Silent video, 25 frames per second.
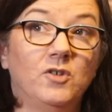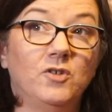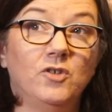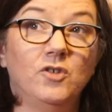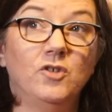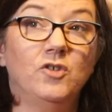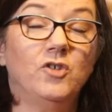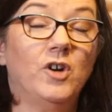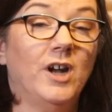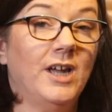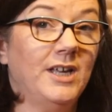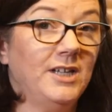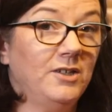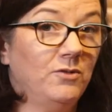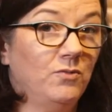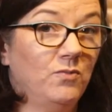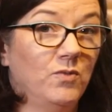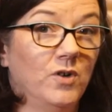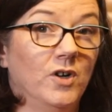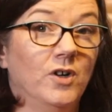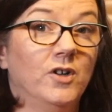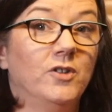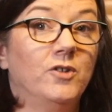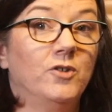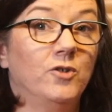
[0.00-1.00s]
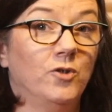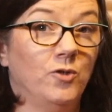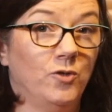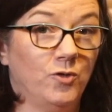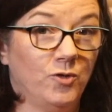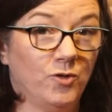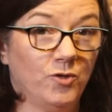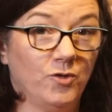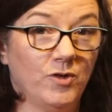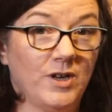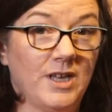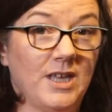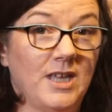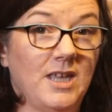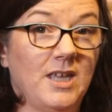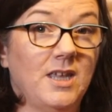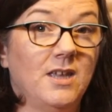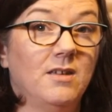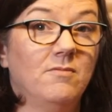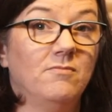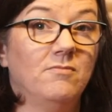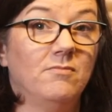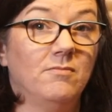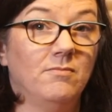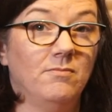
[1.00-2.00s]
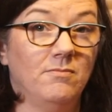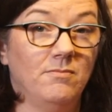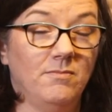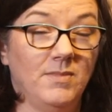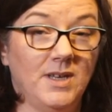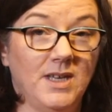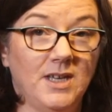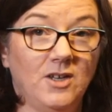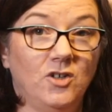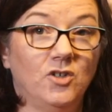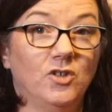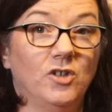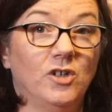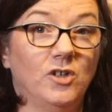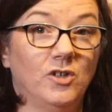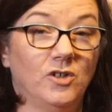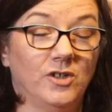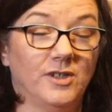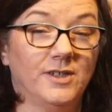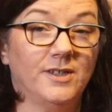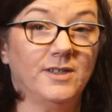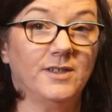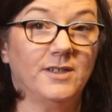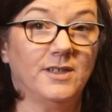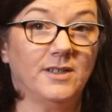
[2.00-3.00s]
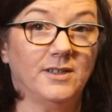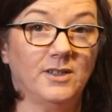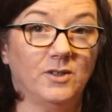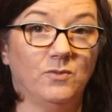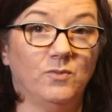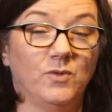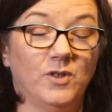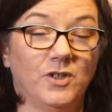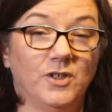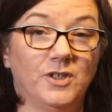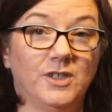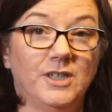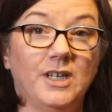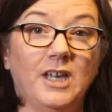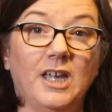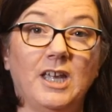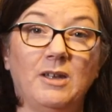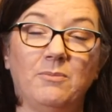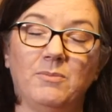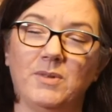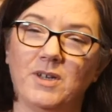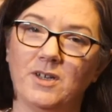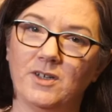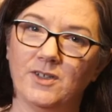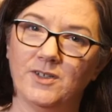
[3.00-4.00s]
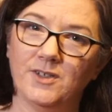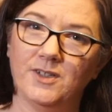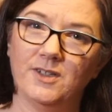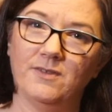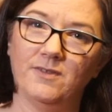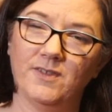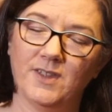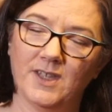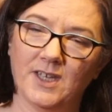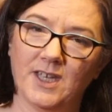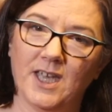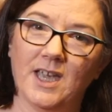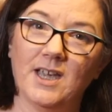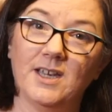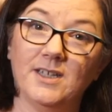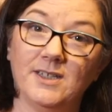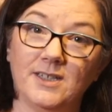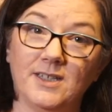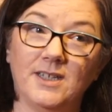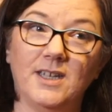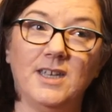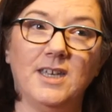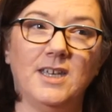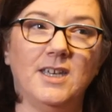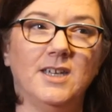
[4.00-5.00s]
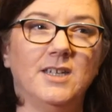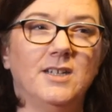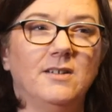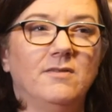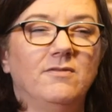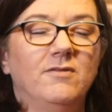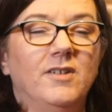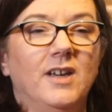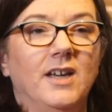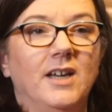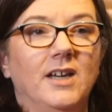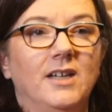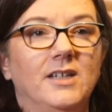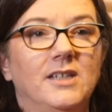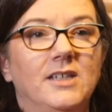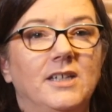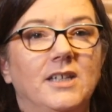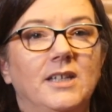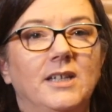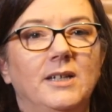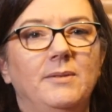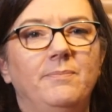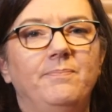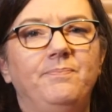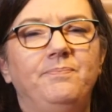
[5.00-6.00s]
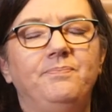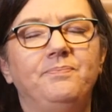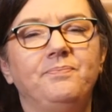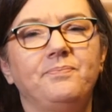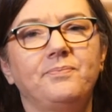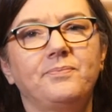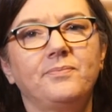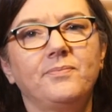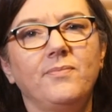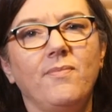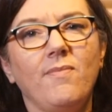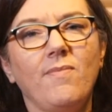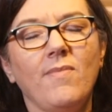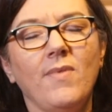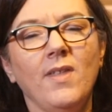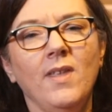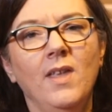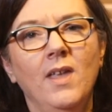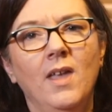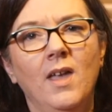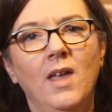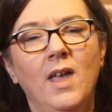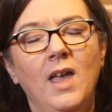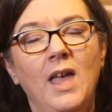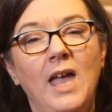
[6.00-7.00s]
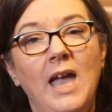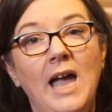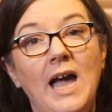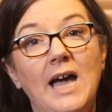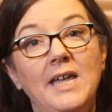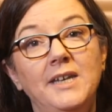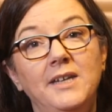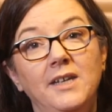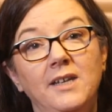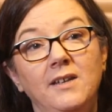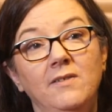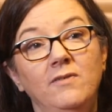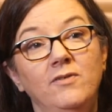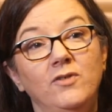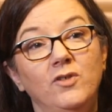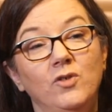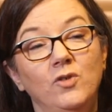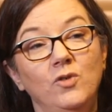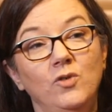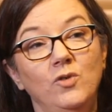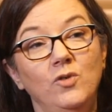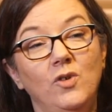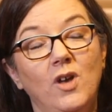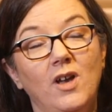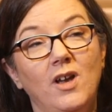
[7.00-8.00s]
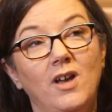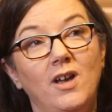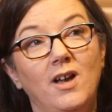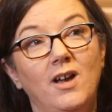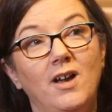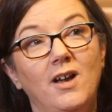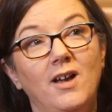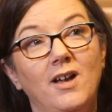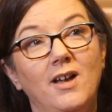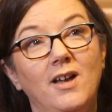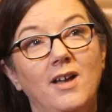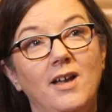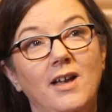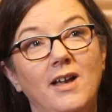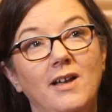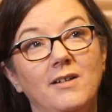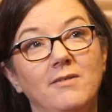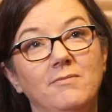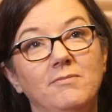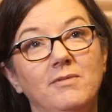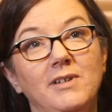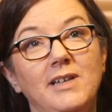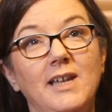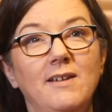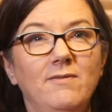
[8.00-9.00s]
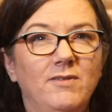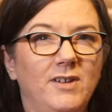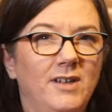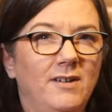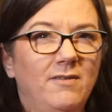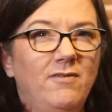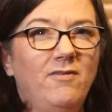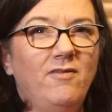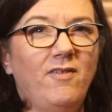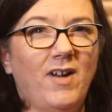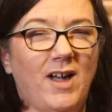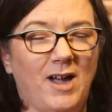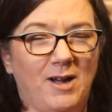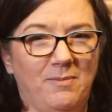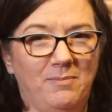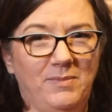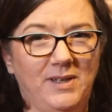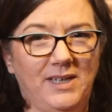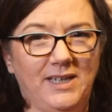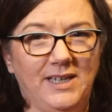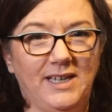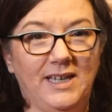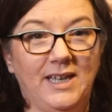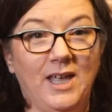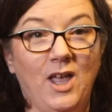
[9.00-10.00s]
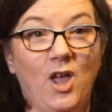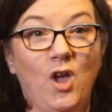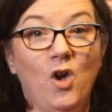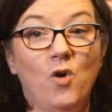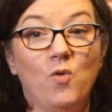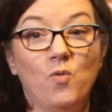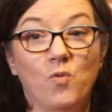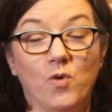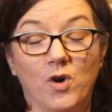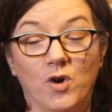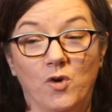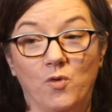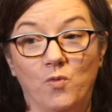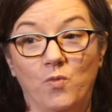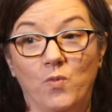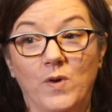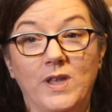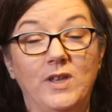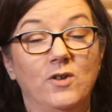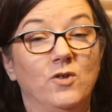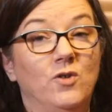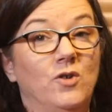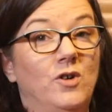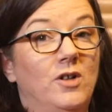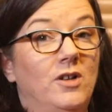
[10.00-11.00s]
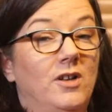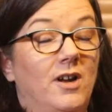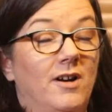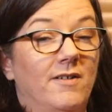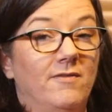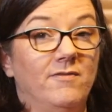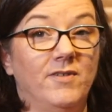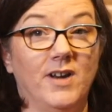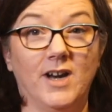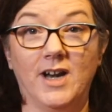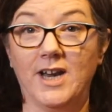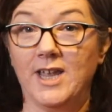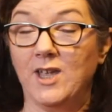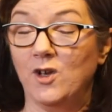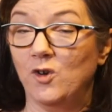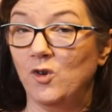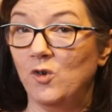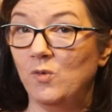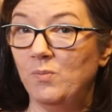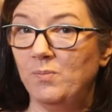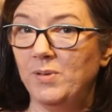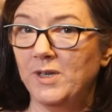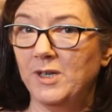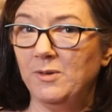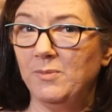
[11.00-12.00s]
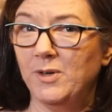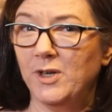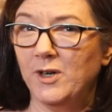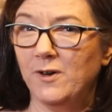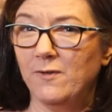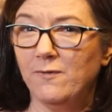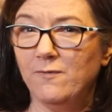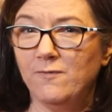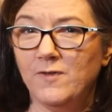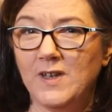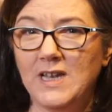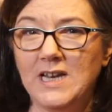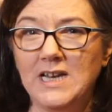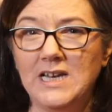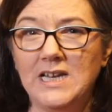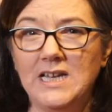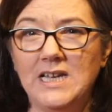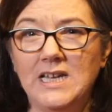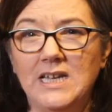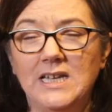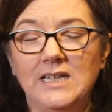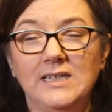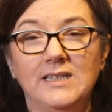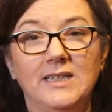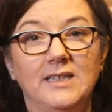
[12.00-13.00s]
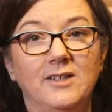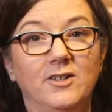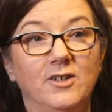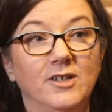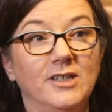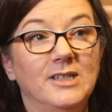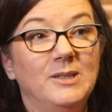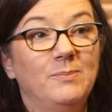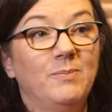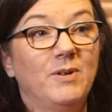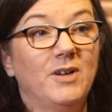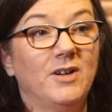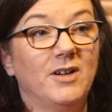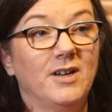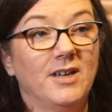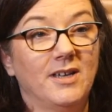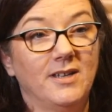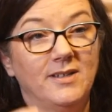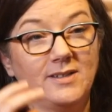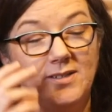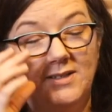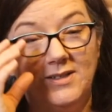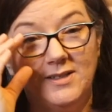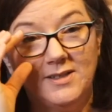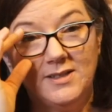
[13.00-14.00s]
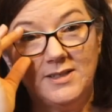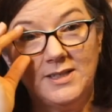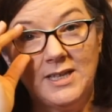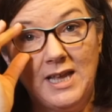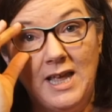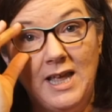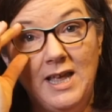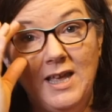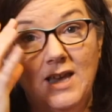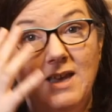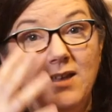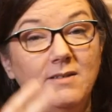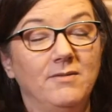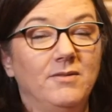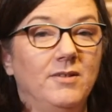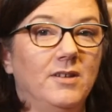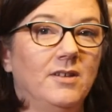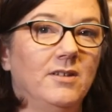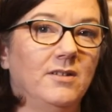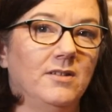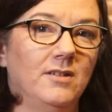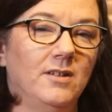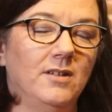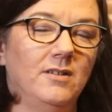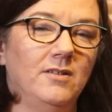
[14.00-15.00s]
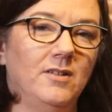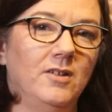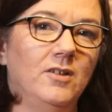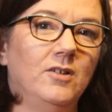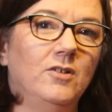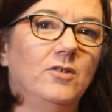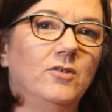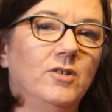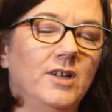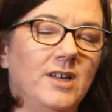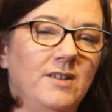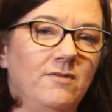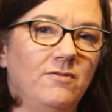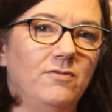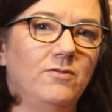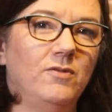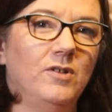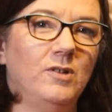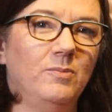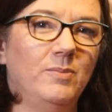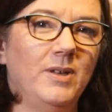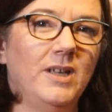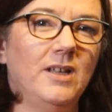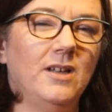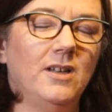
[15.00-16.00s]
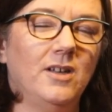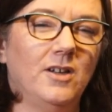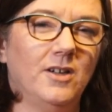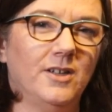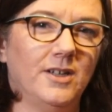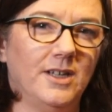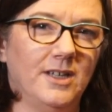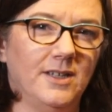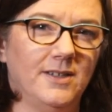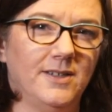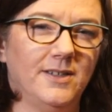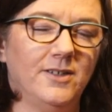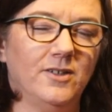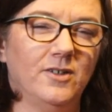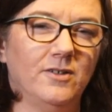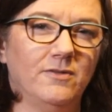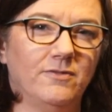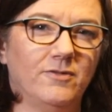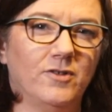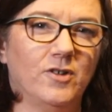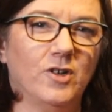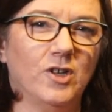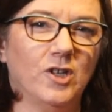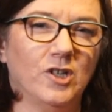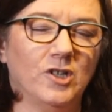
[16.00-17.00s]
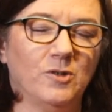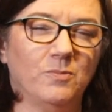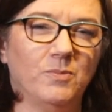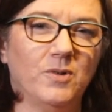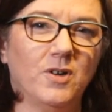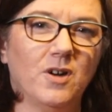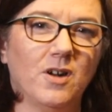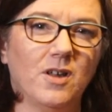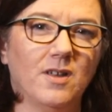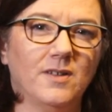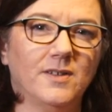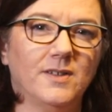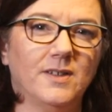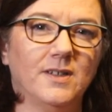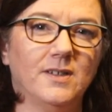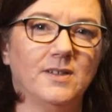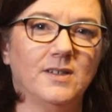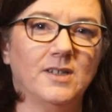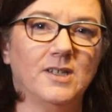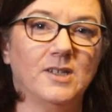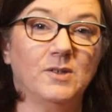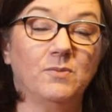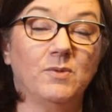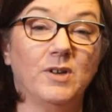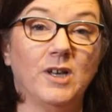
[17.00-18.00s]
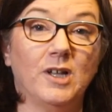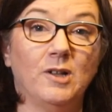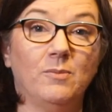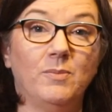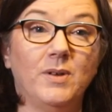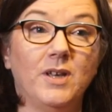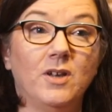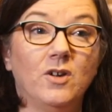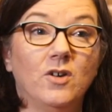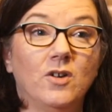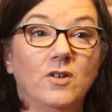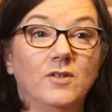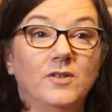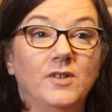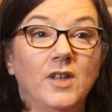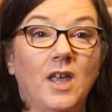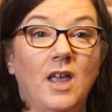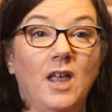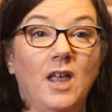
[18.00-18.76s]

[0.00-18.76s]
trying to work through 3 major losses at the one time because of the cascade effect. And if you live in a family where we all are very open about our feelings and our experiences, the grief will be a lot easier for you to process as well, because